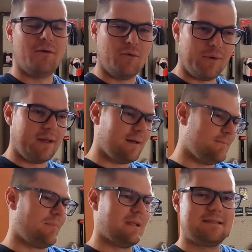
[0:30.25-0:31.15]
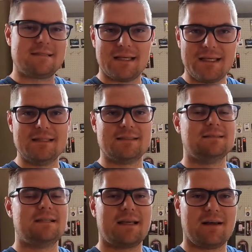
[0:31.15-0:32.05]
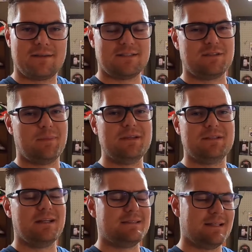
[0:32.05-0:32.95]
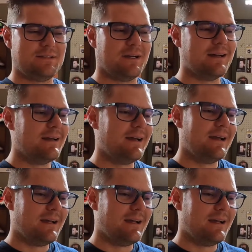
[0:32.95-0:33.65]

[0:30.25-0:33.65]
rear stays and take out suspension, etc.